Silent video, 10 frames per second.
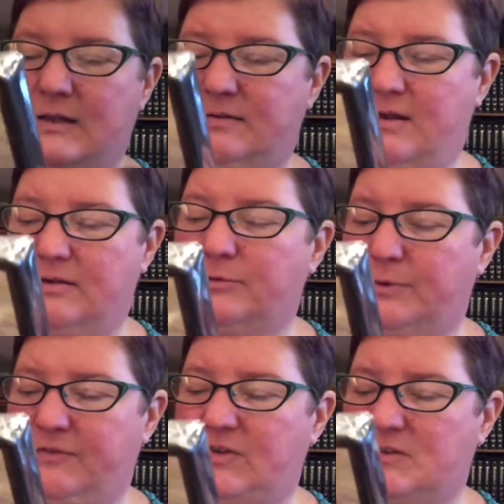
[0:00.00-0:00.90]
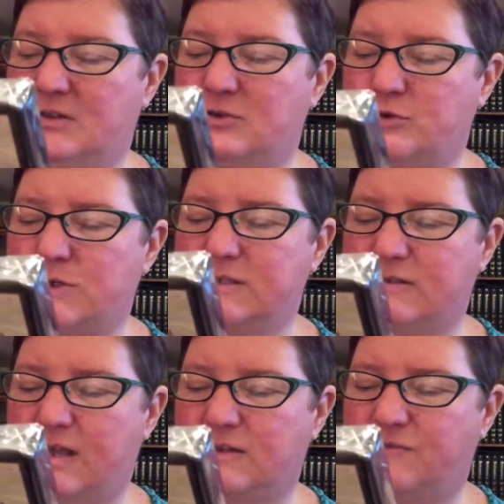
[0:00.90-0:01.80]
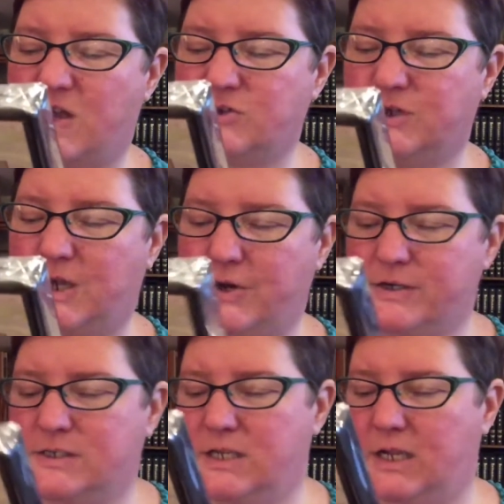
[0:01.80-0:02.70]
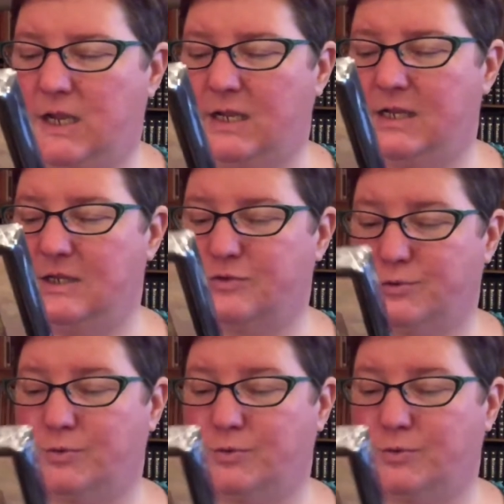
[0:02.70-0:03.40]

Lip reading: it says previously enjoyed, satisfaction guaranteed, any issue,